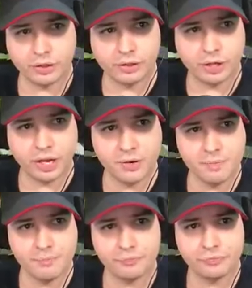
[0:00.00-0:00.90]
Okay.
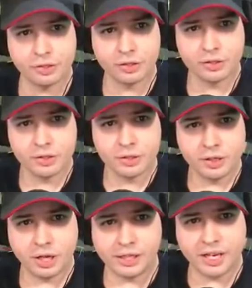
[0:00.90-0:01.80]

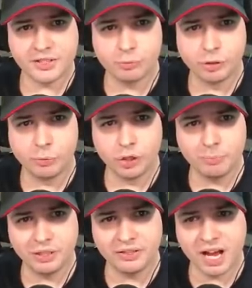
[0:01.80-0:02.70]
I guess we would
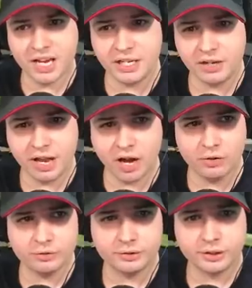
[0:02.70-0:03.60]
be dying here now.
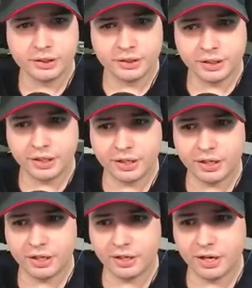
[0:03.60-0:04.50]

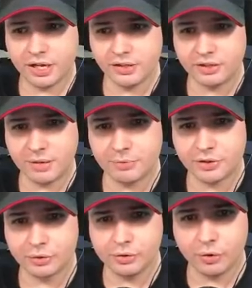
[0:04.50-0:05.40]
anytime
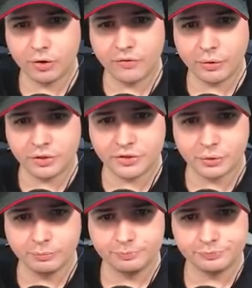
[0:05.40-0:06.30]
soon, or very soon.